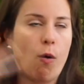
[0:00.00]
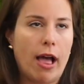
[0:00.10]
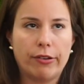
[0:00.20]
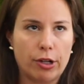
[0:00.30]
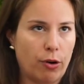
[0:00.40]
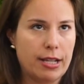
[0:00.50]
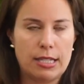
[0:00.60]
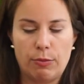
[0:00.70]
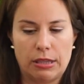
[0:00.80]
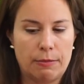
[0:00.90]
wild and
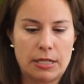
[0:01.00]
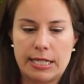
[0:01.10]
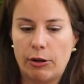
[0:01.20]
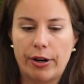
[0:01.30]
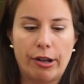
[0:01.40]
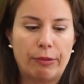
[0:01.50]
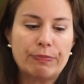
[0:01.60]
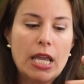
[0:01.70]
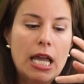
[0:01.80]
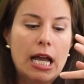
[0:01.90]
crazy with the material,
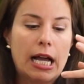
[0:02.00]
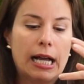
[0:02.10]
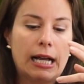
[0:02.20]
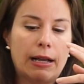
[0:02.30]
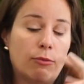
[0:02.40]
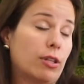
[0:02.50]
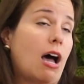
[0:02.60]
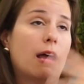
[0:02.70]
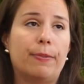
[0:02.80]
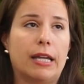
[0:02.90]
uh, with
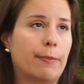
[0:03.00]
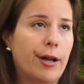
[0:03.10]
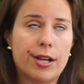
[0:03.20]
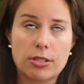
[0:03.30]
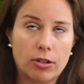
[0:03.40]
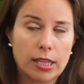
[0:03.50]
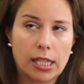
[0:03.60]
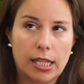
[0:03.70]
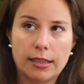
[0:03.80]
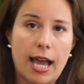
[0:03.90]
hot pink moss or anything
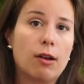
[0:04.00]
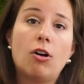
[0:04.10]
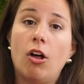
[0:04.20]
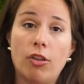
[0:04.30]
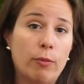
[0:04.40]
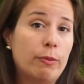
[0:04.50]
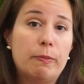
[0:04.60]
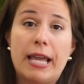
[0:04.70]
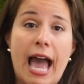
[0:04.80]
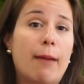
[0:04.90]
like that. Although we would
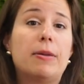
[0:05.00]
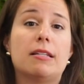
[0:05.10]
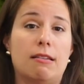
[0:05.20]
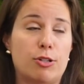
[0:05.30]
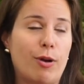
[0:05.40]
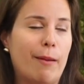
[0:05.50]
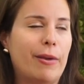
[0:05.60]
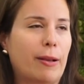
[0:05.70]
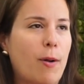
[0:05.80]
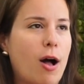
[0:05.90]
be happy to send you hot pink